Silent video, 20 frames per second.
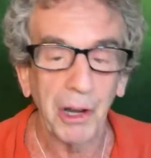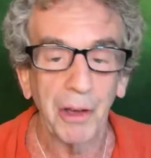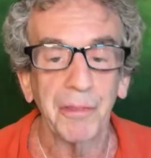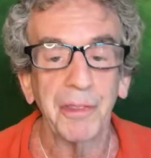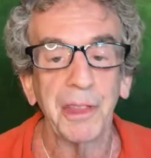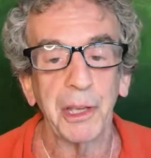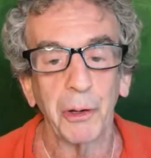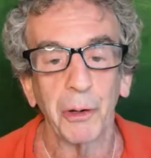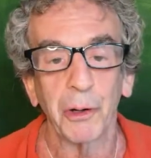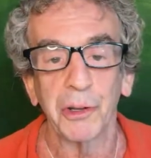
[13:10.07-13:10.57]
of
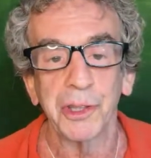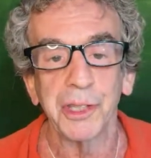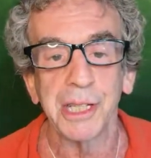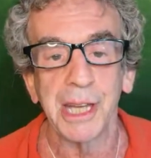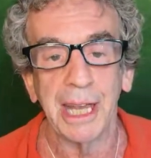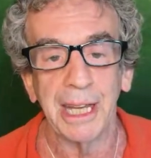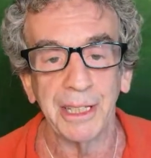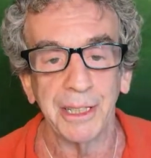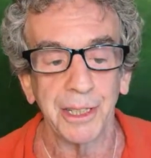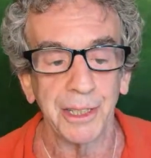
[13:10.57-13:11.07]
the earth
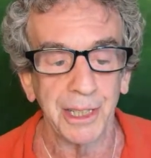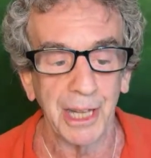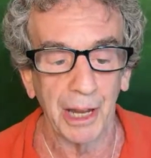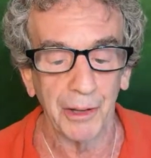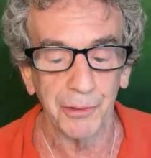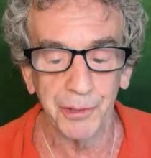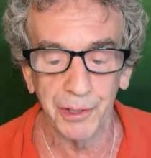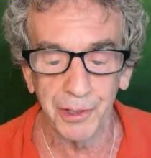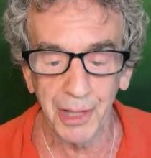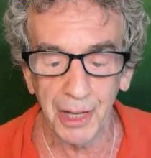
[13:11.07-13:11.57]
changes now.
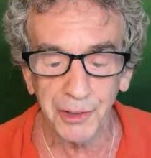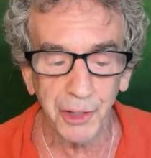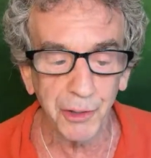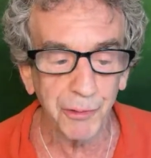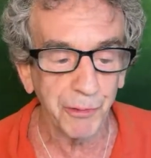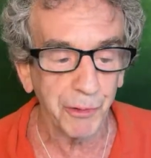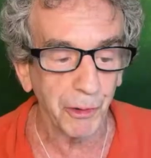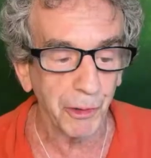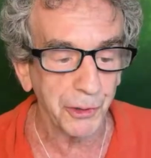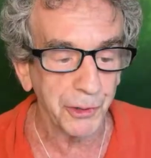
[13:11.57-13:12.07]
So that's the
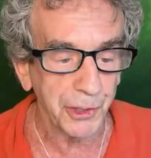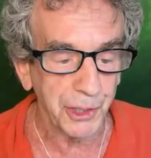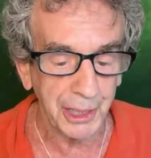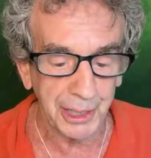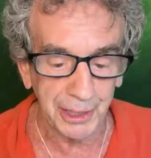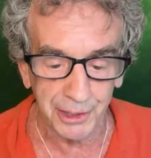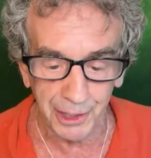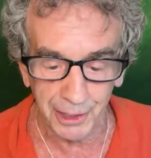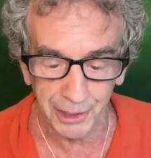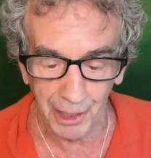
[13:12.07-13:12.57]
first
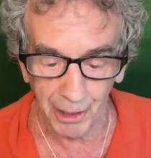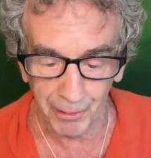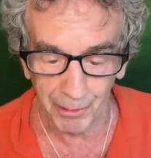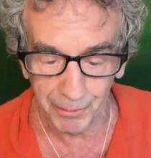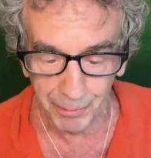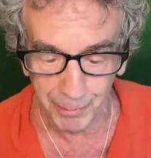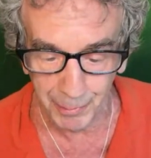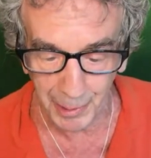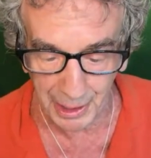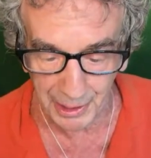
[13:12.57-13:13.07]
thing to
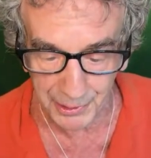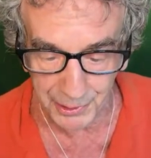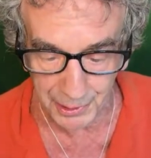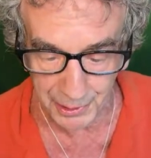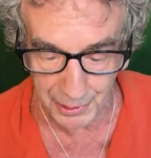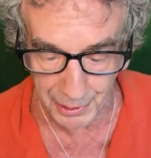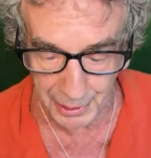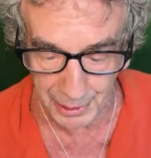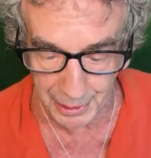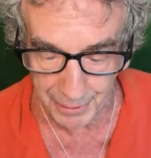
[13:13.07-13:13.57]
know,
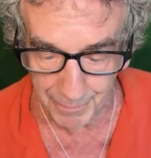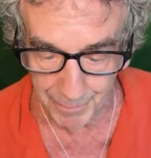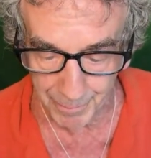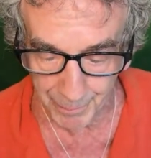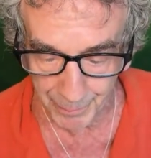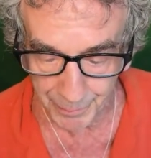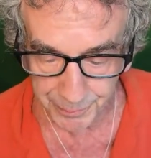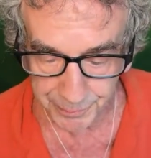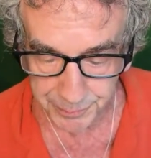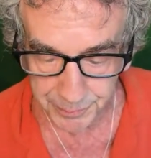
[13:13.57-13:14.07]
basically.
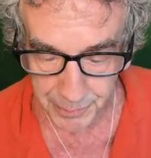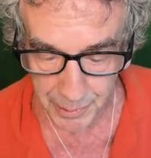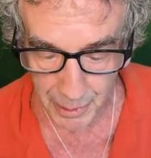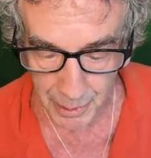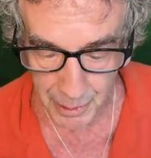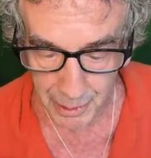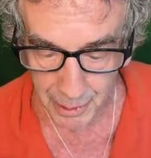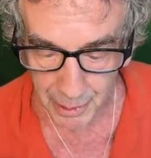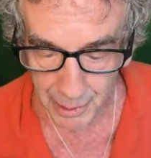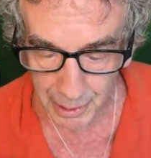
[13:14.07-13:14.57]

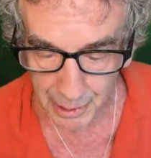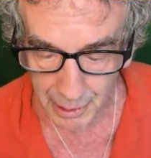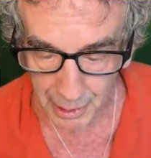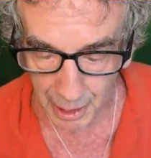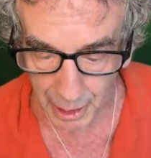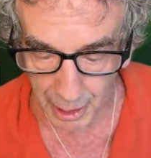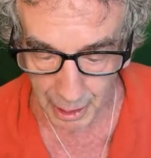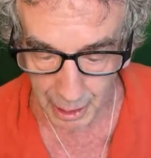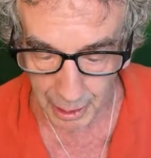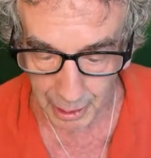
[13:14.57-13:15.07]

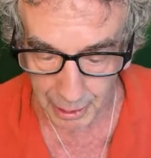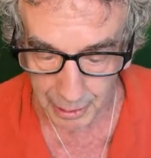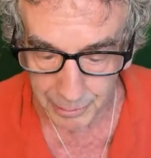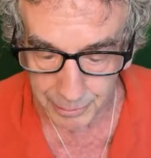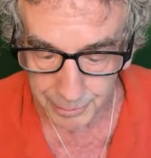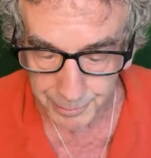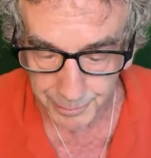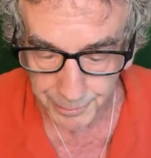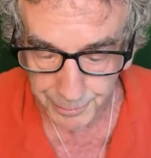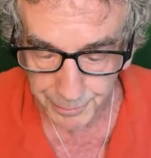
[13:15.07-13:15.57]

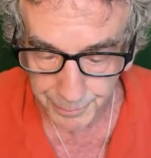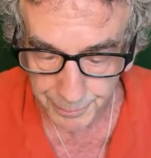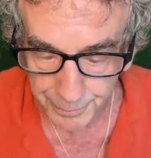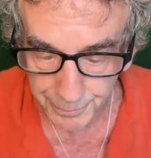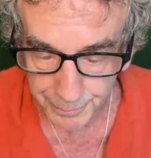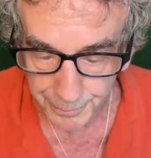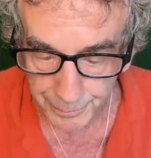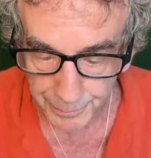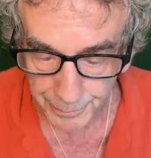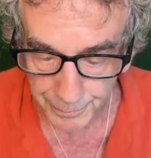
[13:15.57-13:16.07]
Thank
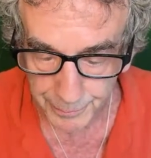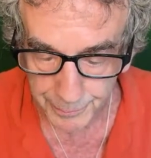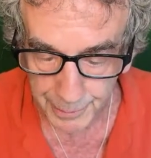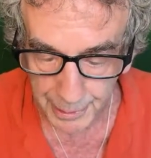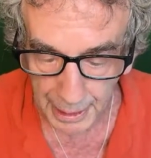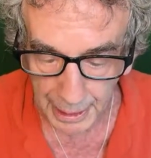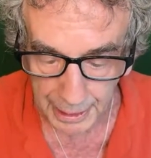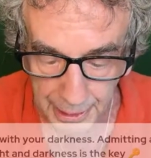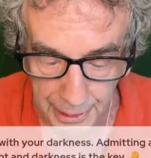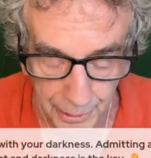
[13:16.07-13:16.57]

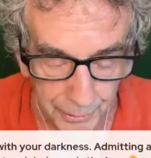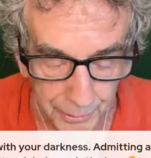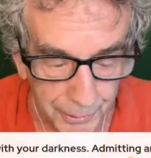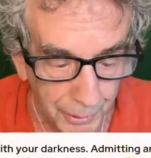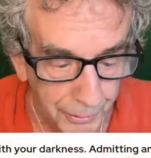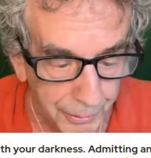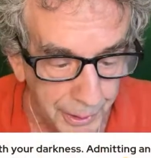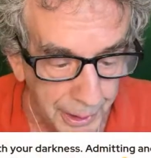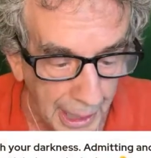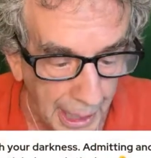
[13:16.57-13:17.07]
you. So
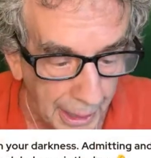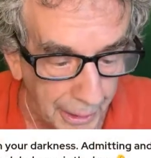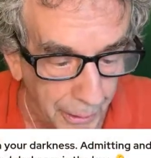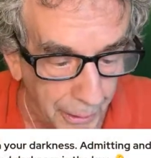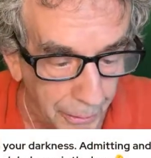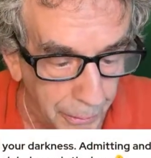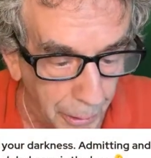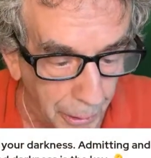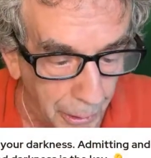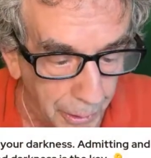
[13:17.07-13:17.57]
shadow
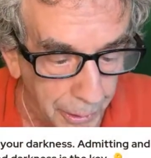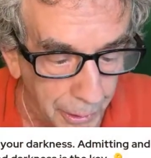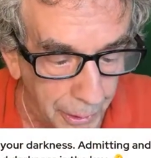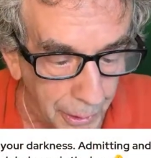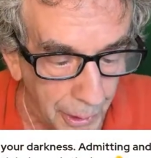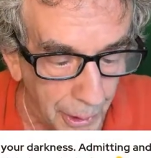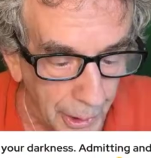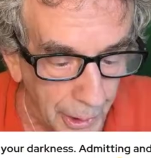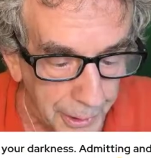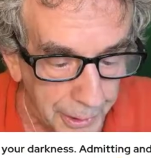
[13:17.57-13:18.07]
work
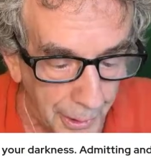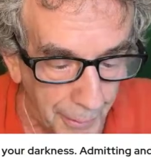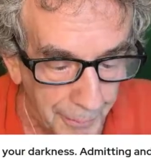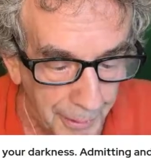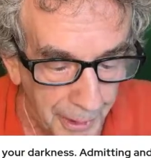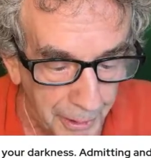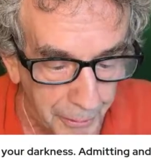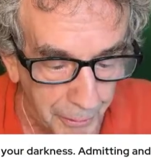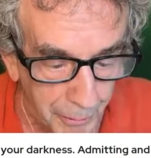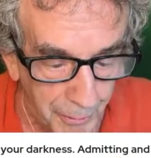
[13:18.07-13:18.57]
is coming
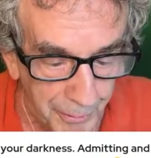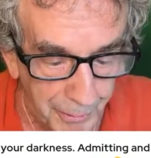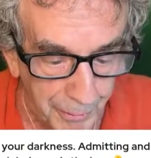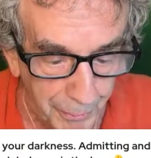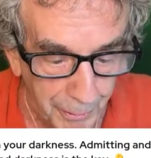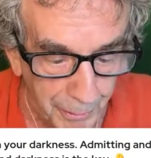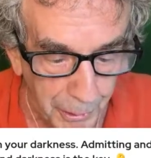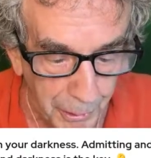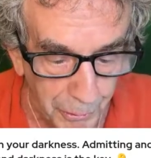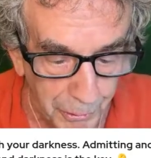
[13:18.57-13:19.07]
to grips
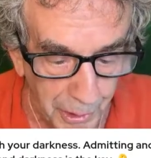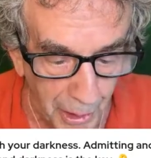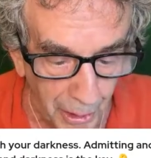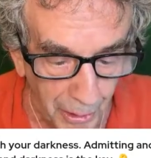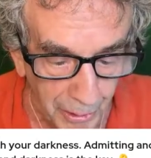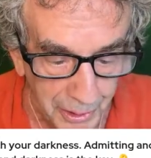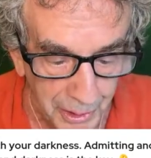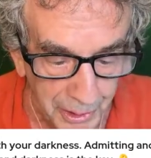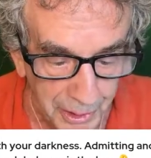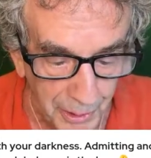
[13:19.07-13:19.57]
with your
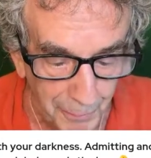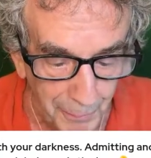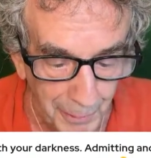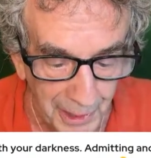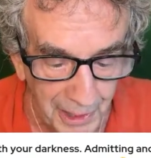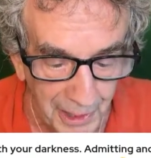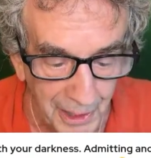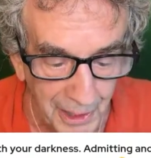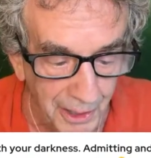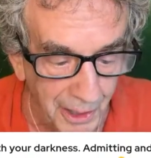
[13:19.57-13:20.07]
darkness,
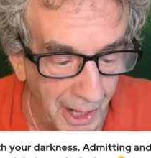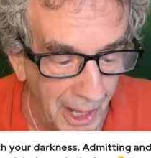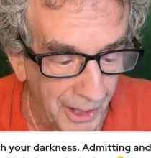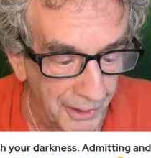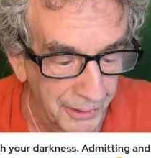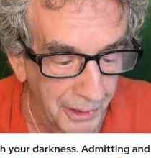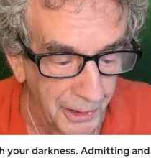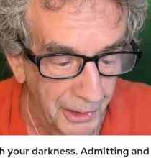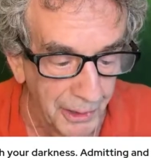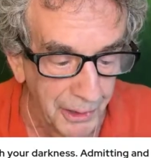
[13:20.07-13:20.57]
admitting and
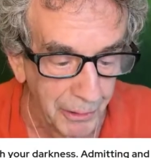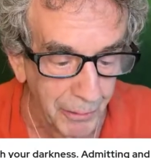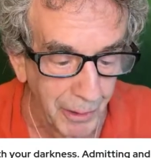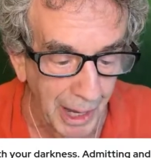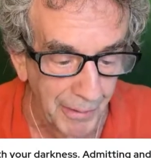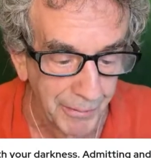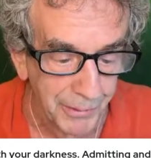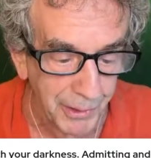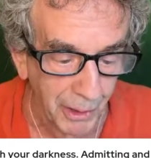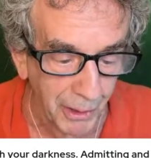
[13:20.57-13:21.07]
acknowledging that you
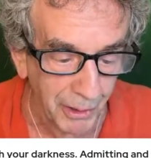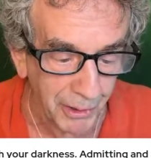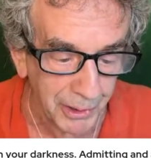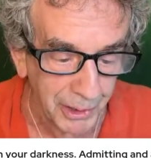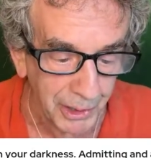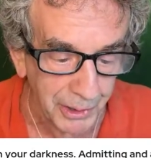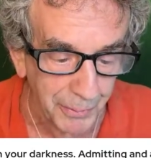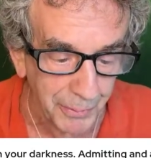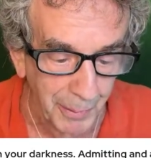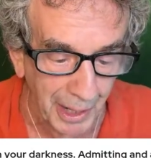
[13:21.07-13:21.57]
have
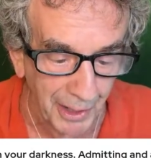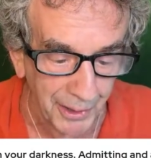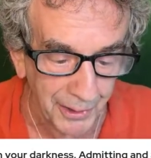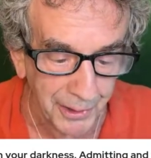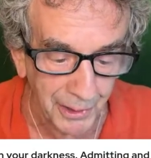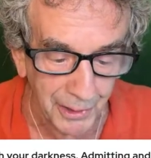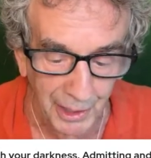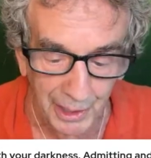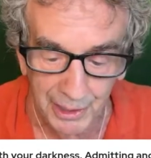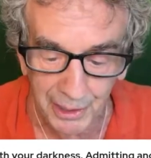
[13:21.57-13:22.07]
darkness,
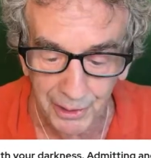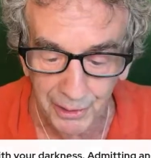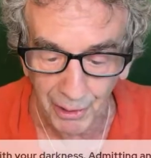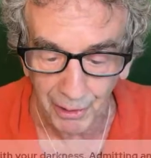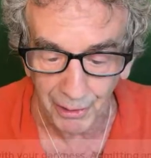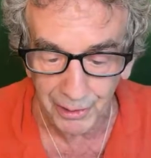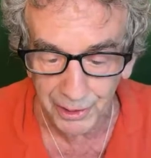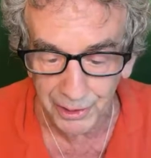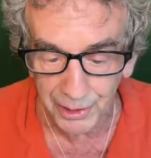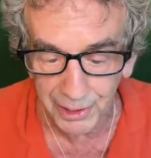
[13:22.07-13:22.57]
balancing light and
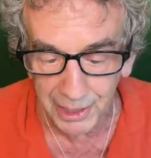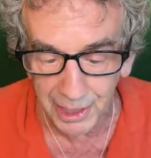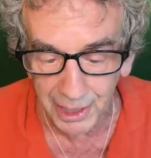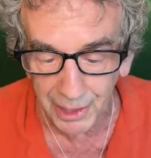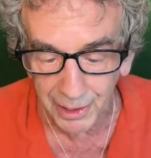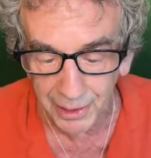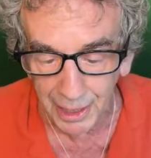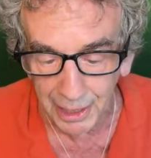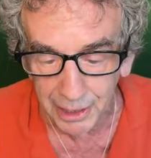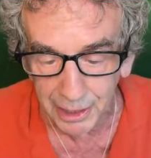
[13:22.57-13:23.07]
dark is the key.
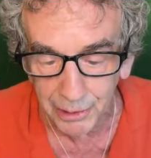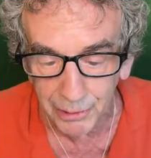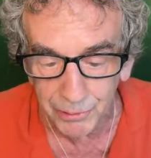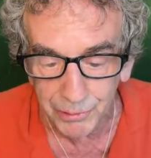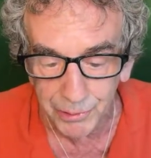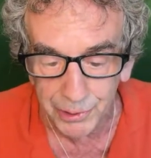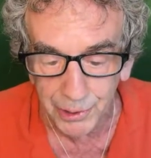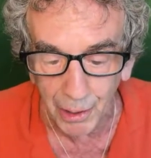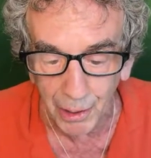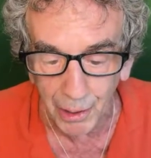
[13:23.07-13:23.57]
Thank you
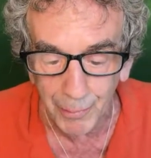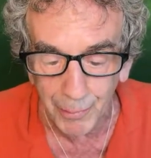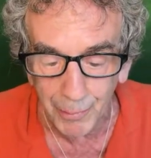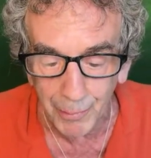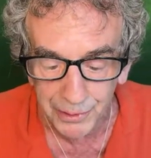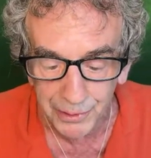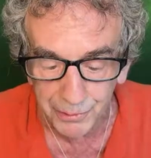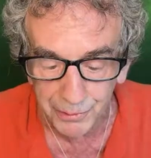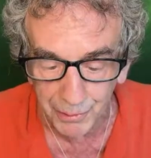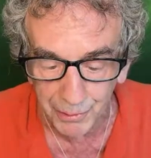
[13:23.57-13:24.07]
so
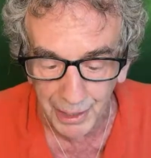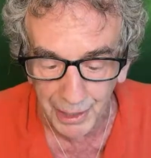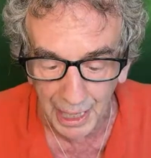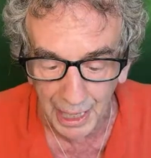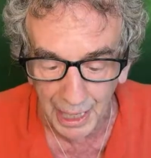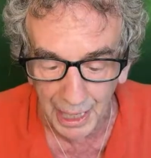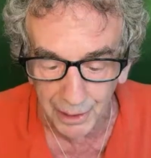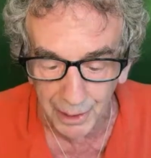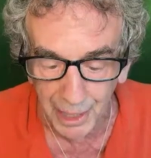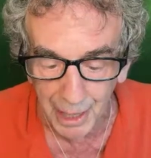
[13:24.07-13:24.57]
much for
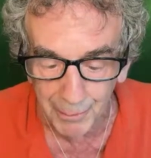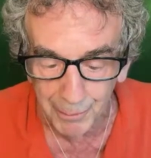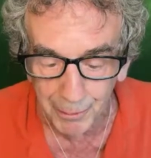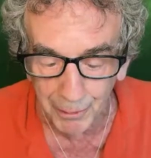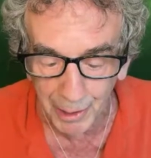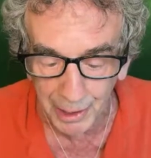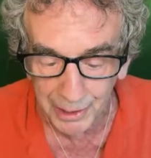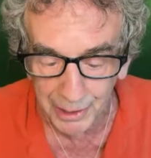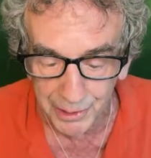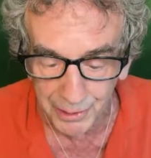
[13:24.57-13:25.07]
that
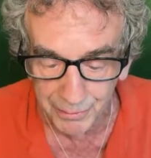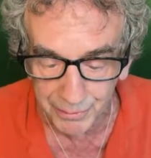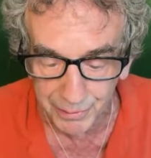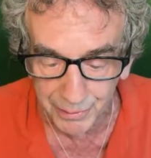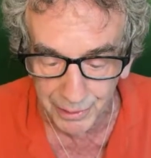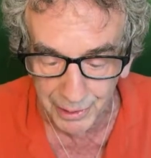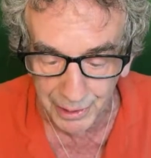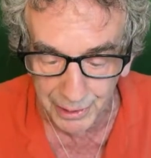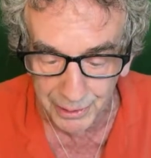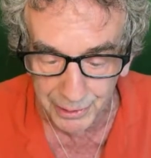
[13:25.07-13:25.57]
elaboration,
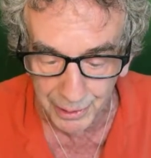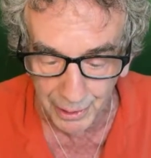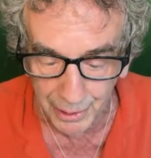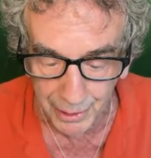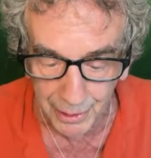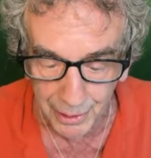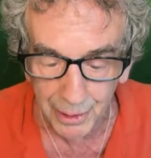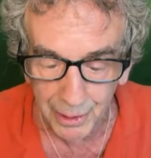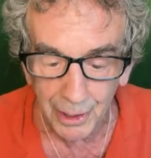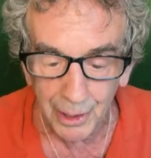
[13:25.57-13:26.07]

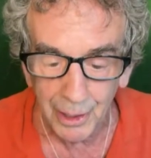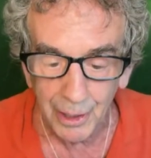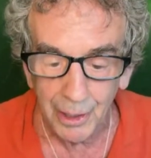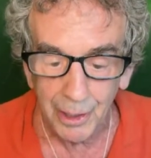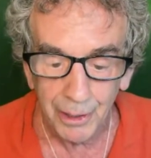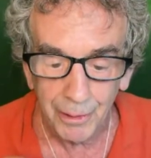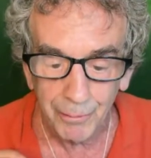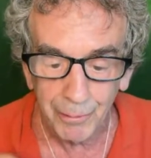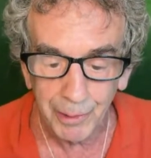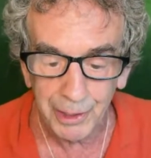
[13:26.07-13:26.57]
Felicia.
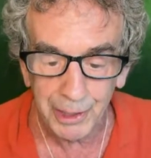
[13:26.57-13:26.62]
We